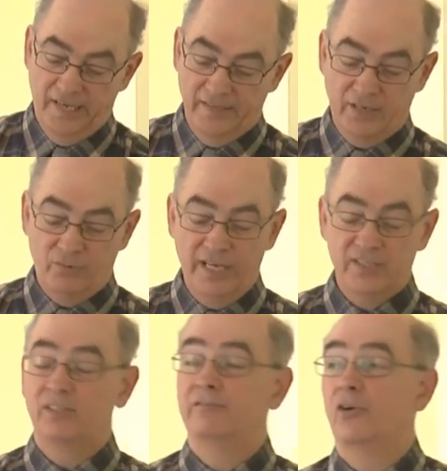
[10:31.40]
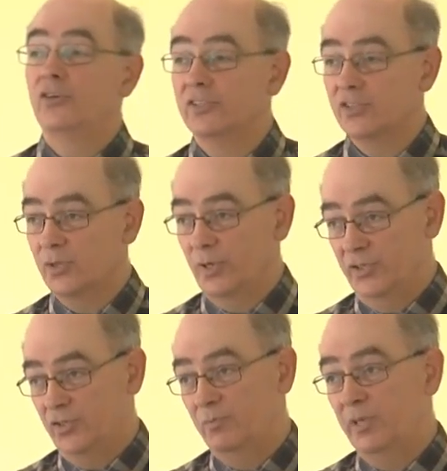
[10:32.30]
They raise an avoidance
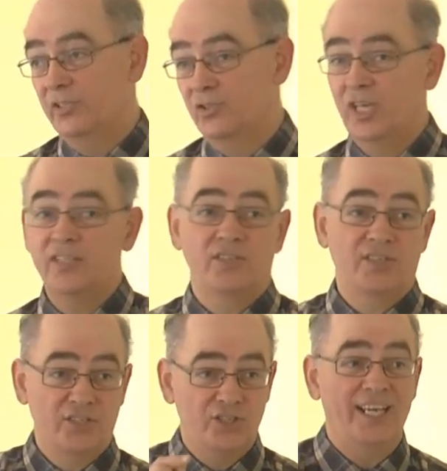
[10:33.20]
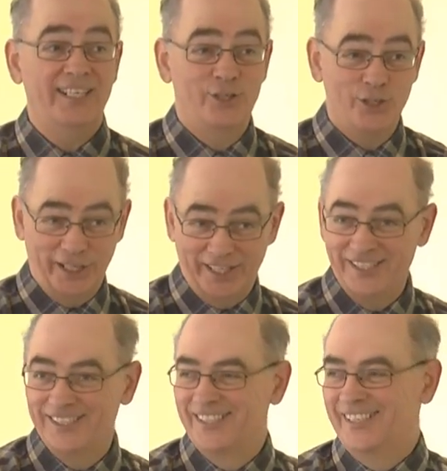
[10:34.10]
question because Jesus is challenging
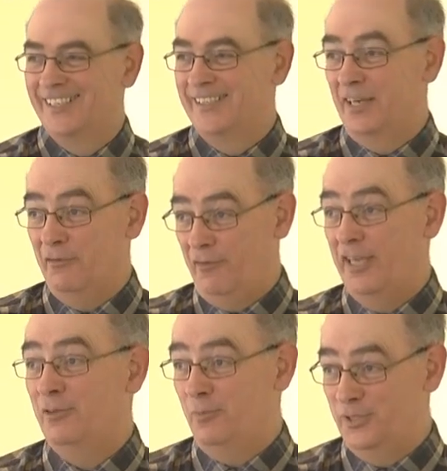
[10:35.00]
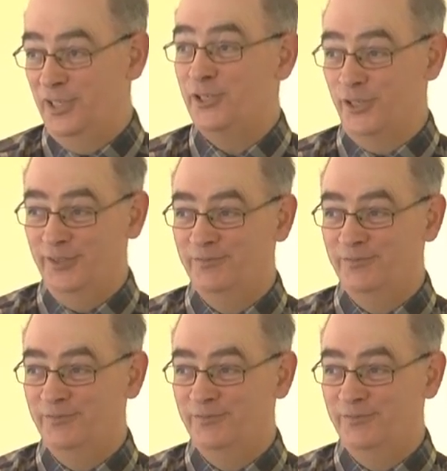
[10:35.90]
their faith position.